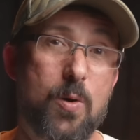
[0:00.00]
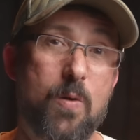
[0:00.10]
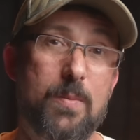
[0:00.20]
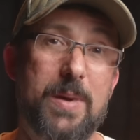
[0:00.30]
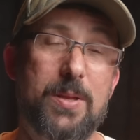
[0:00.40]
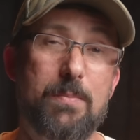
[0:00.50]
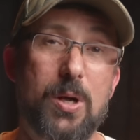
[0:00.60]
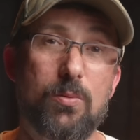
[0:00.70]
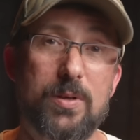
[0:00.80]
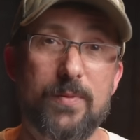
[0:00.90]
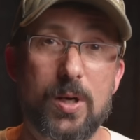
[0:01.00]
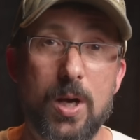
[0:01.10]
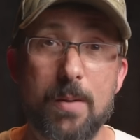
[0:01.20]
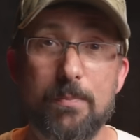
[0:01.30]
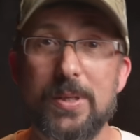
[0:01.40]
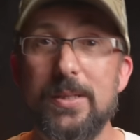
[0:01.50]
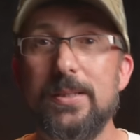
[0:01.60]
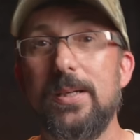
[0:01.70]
over by the Bell River hump.